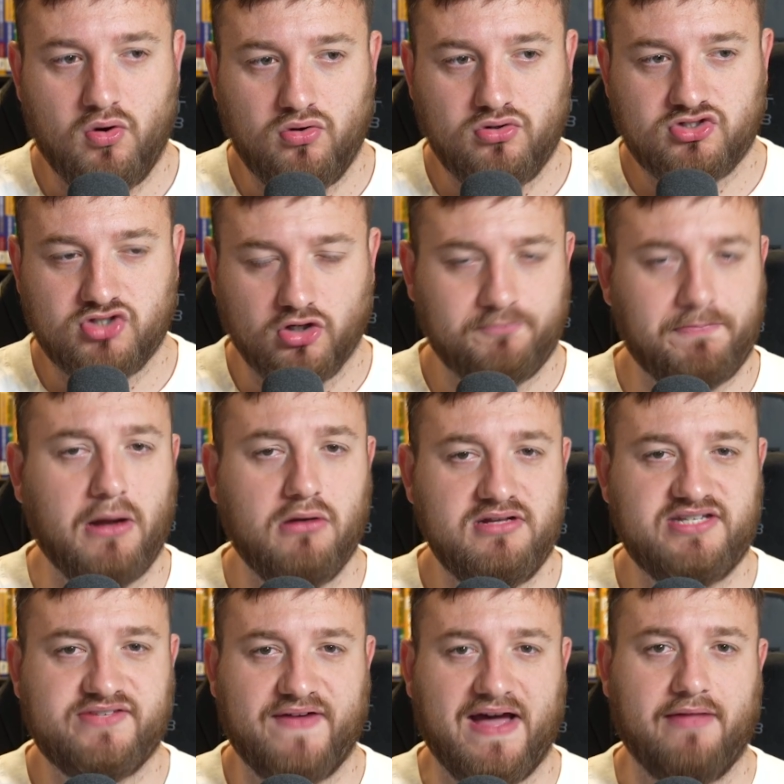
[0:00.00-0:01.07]
Todd
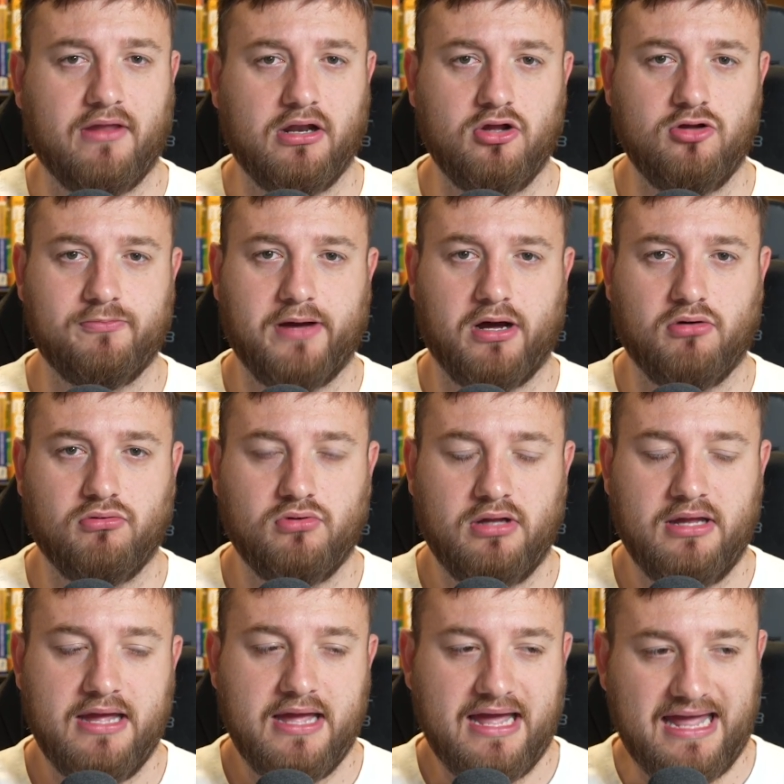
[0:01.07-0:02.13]
Boehly's found the loophole.
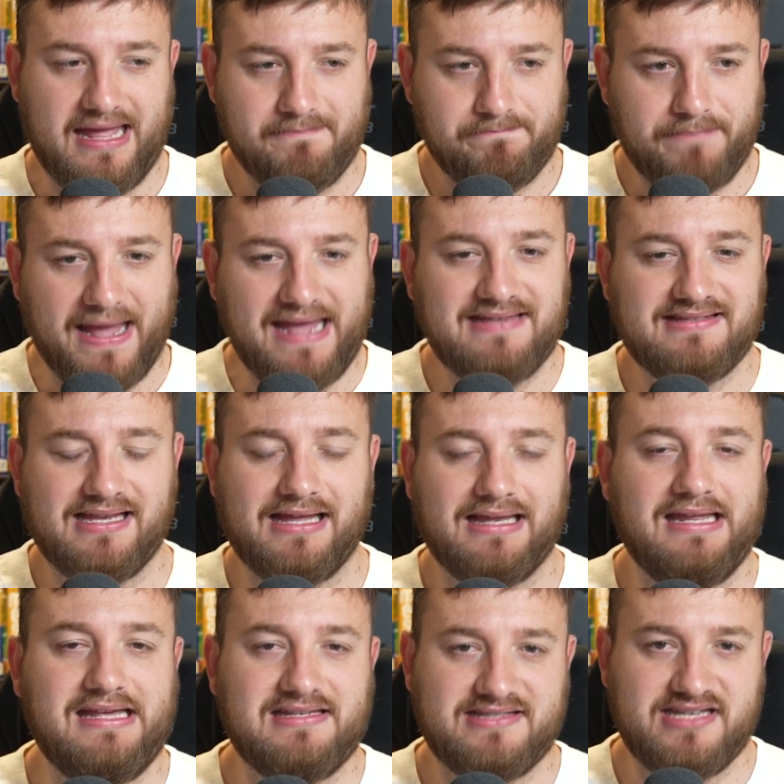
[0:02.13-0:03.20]
It
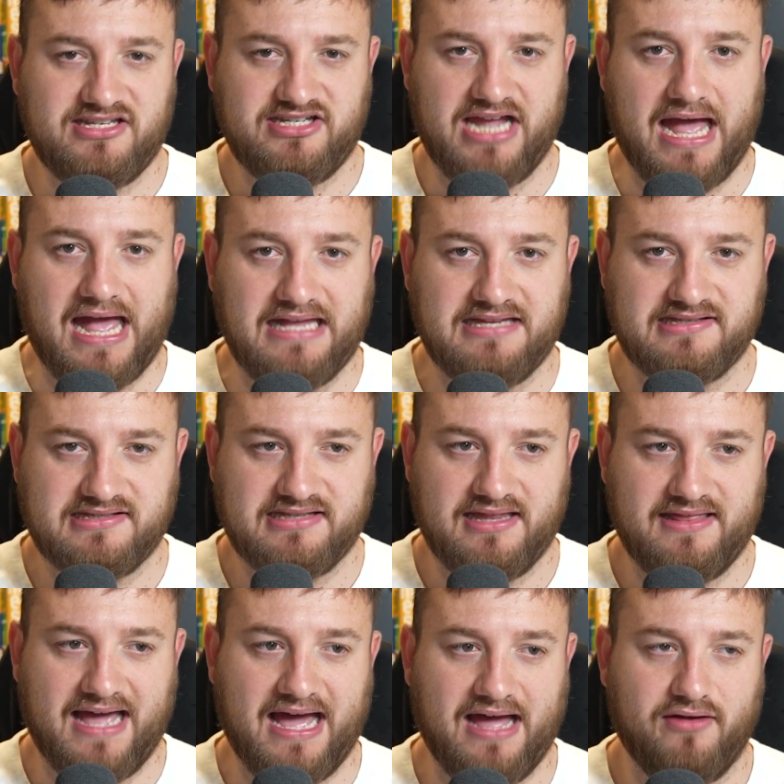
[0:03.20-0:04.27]
basically suggests
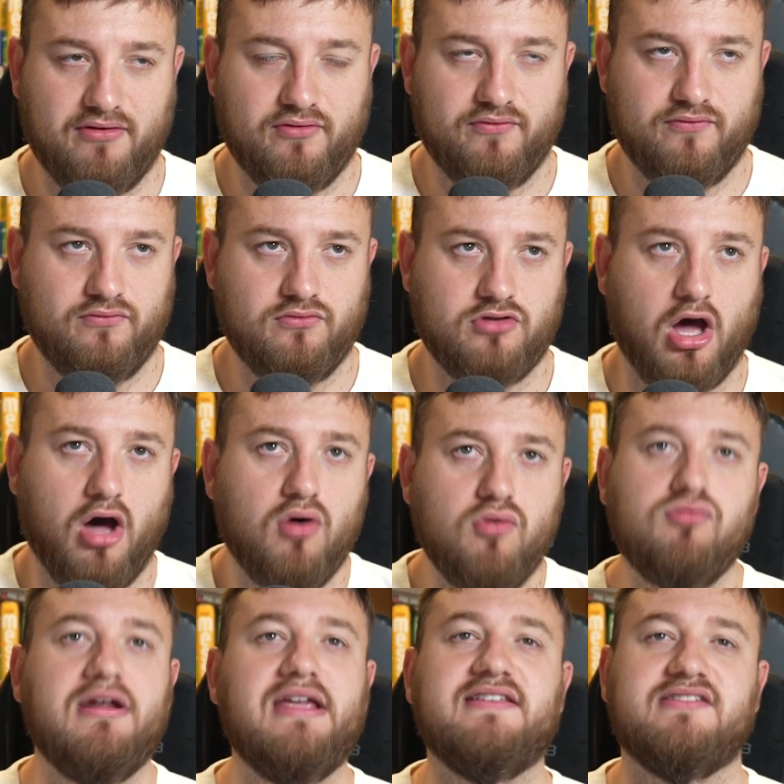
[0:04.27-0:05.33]
that the whole
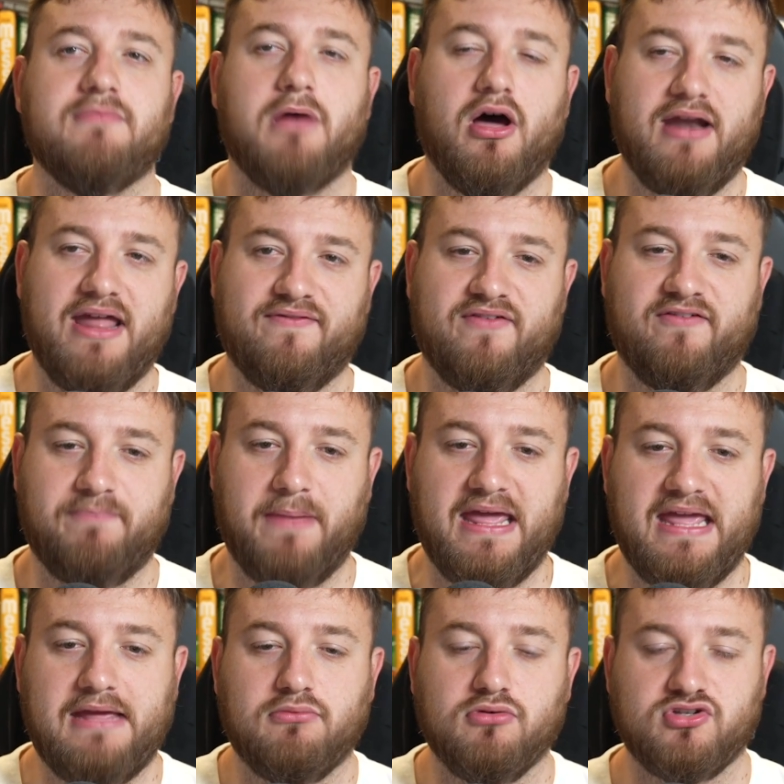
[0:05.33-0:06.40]
reason behind
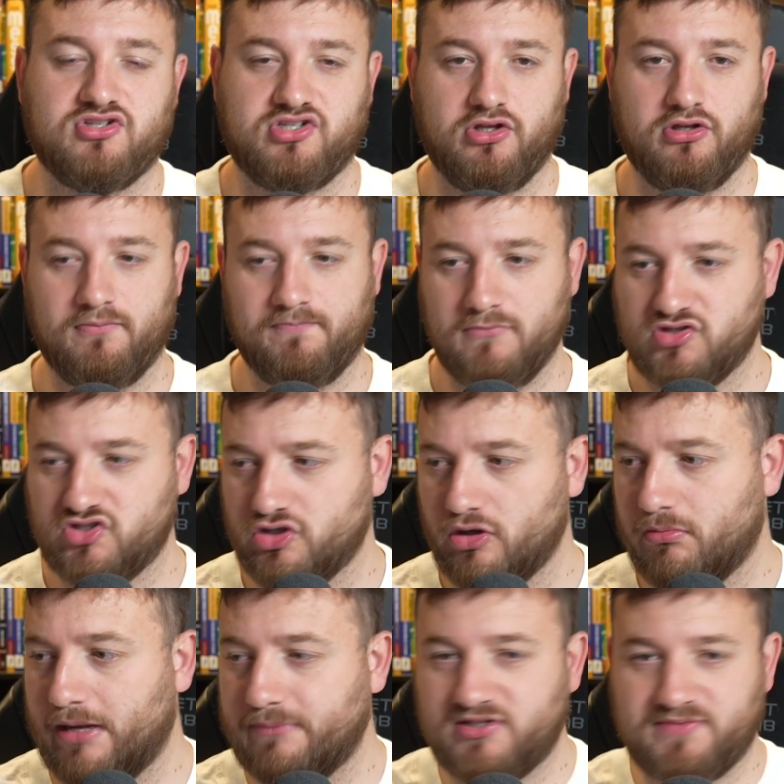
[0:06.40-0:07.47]
FFP was to stop
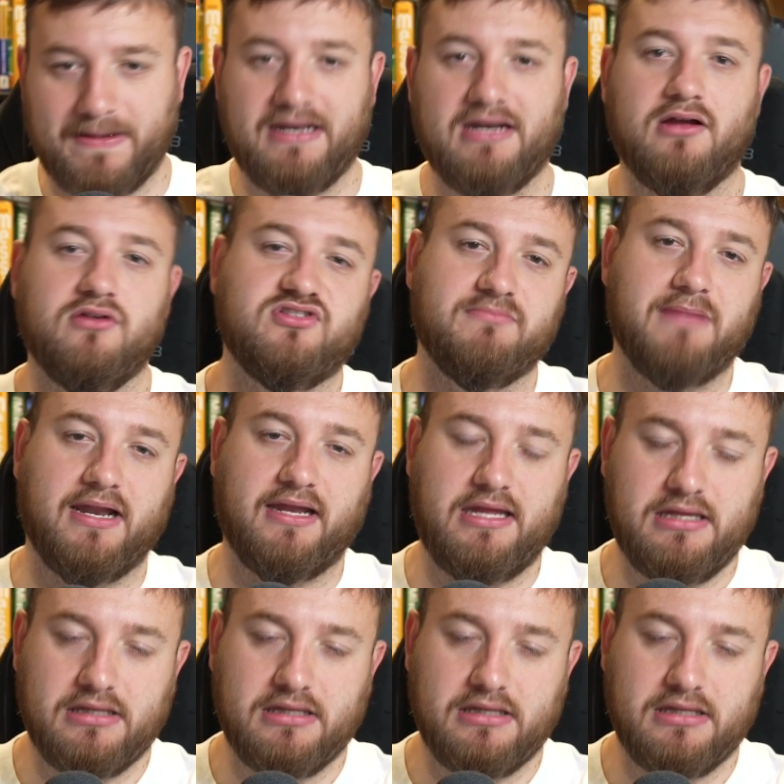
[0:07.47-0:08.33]
clubs spending loads of money